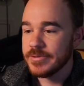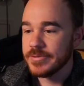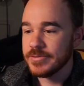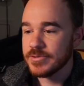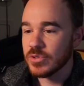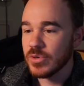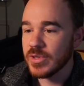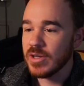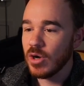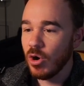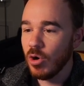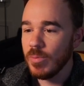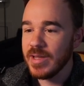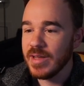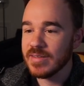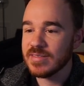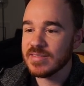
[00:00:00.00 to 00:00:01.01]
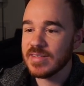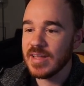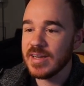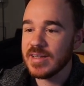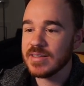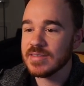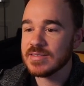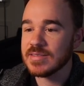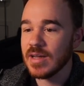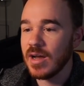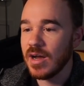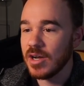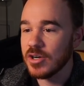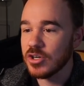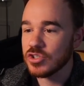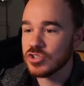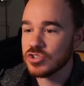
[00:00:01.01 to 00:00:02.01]
So in the OBS settings
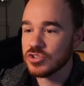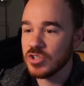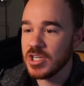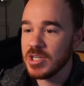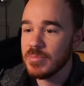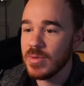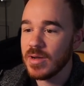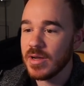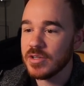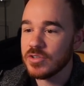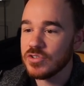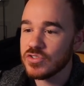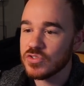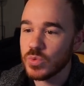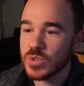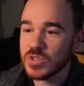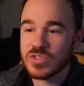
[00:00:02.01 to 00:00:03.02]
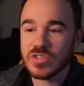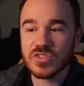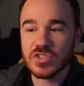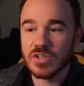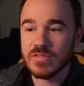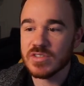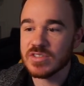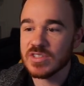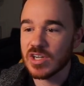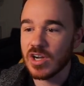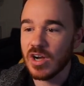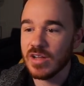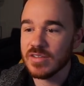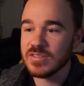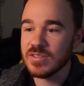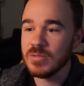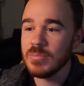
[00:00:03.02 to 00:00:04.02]
under stream, you just switch the service to
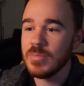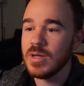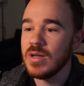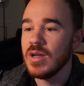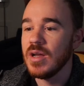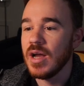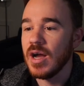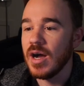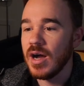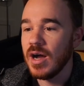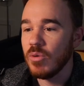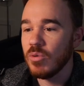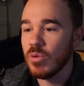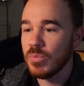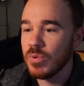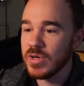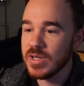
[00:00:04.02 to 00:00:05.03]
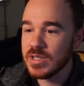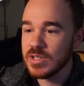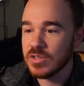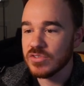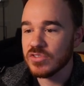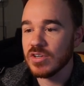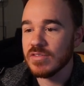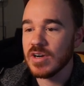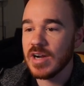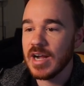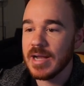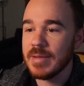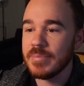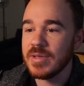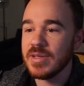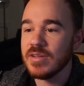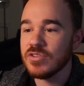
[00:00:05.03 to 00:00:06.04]
custom. We'll put in your server
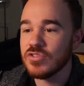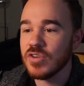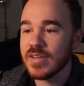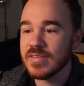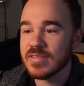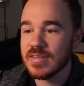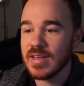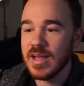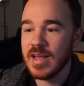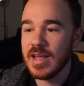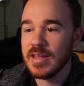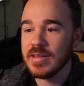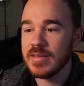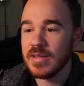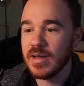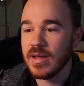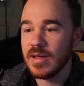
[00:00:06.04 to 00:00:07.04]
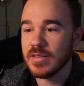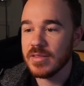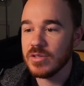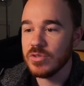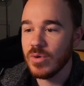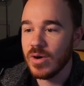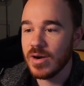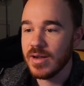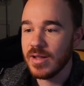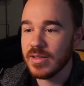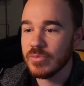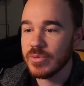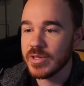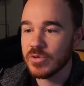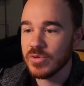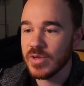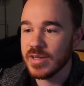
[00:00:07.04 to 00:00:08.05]
IP address and the URL that
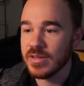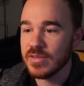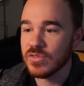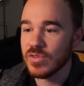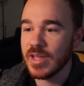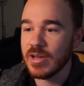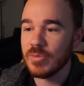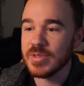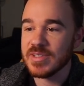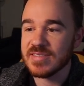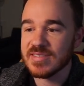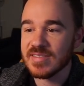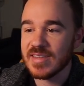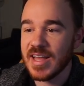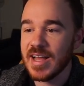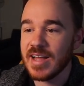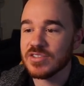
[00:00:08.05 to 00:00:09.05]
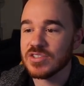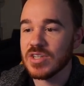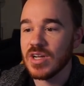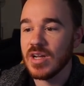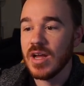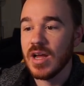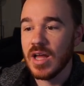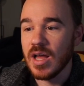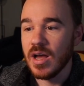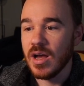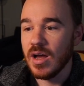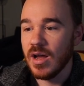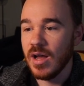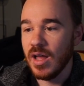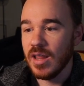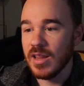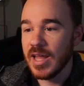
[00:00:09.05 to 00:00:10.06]
we created. So that'll be
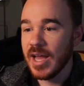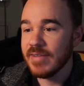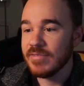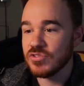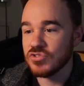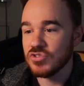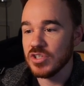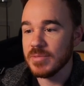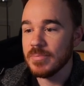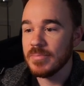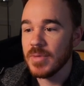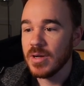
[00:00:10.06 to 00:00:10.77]
/livestream.